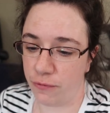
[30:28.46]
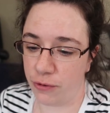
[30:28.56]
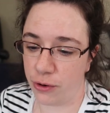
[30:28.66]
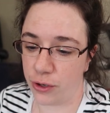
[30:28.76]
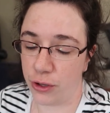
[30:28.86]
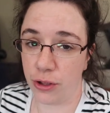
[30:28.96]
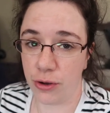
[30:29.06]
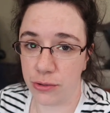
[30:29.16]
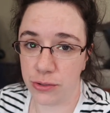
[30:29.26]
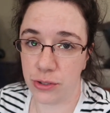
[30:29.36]
for
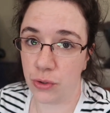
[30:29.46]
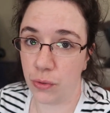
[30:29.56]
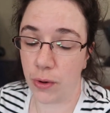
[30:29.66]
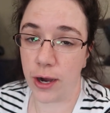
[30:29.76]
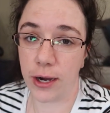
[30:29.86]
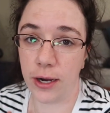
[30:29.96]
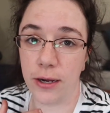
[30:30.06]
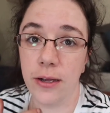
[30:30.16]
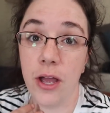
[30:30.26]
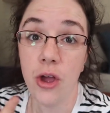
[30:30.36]
those who
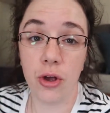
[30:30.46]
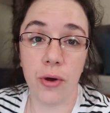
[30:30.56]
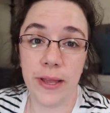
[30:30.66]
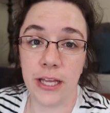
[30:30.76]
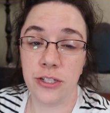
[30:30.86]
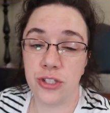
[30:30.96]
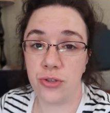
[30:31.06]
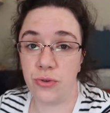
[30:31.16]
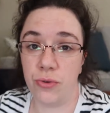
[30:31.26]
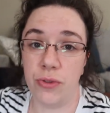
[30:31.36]
are going
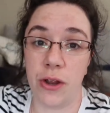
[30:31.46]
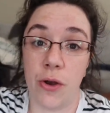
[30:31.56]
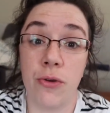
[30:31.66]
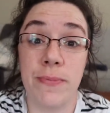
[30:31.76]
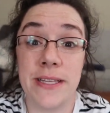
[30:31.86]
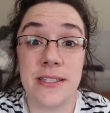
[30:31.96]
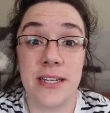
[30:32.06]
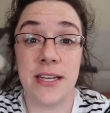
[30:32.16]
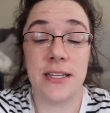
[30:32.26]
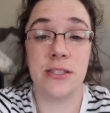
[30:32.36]
into their own
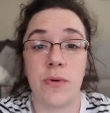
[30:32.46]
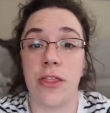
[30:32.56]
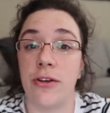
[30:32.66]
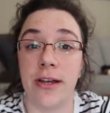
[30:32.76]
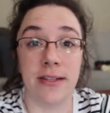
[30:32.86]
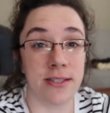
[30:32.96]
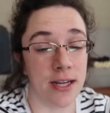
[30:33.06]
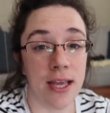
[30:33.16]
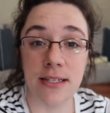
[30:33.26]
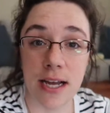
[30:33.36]
business, whether it's
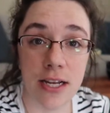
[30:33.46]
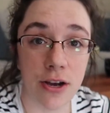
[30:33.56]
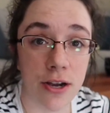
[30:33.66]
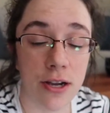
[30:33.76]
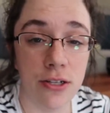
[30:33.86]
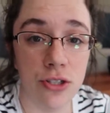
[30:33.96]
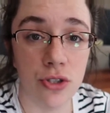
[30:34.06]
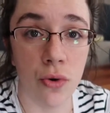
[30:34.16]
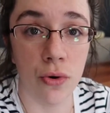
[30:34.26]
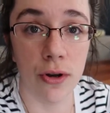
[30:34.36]
in hand-dyed
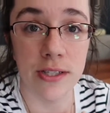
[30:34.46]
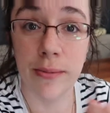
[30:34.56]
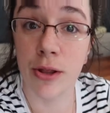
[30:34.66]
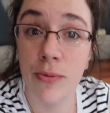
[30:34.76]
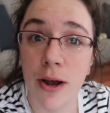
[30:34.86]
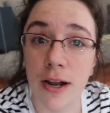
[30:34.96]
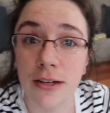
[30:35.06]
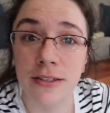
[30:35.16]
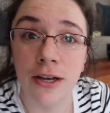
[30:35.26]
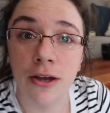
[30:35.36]
yarns or some other
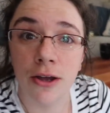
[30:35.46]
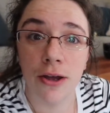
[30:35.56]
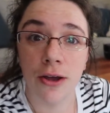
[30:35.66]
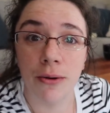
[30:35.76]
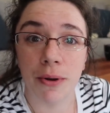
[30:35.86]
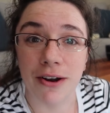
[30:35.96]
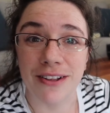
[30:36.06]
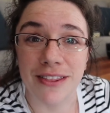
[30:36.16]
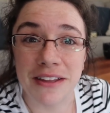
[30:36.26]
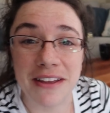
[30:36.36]
product,
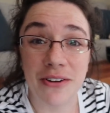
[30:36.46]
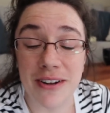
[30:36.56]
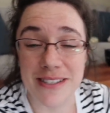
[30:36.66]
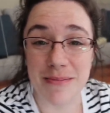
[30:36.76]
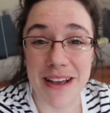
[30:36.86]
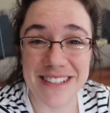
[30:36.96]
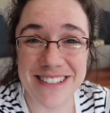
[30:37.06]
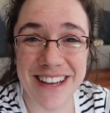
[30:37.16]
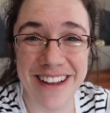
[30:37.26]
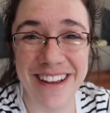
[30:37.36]
pardon the crazy mess,
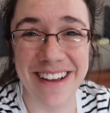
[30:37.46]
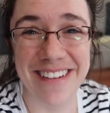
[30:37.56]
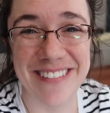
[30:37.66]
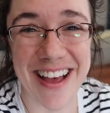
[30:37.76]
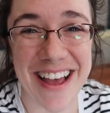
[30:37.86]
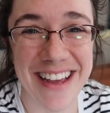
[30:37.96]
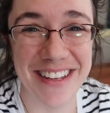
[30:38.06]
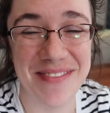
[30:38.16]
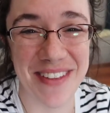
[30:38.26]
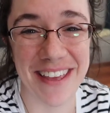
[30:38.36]
I'm
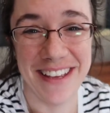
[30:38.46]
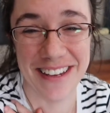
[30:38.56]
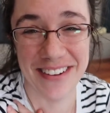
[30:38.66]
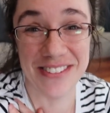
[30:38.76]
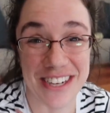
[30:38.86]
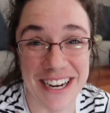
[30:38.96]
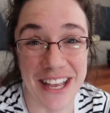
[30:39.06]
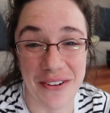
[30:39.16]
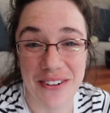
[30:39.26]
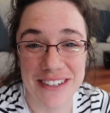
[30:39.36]
trying
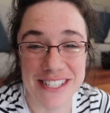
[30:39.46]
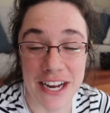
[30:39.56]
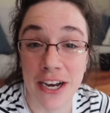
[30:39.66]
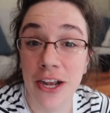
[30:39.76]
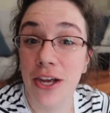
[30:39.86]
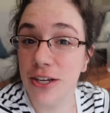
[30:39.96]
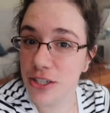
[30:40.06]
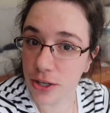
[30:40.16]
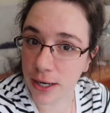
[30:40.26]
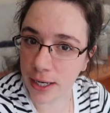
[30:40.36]
to get work done
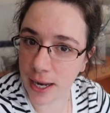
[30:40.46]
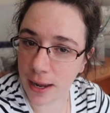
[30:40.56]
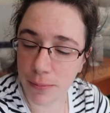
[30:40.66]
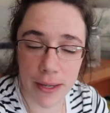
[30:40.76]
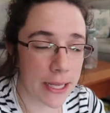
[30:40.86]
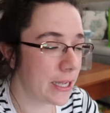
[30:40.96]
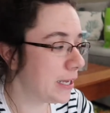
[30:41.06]
during nap.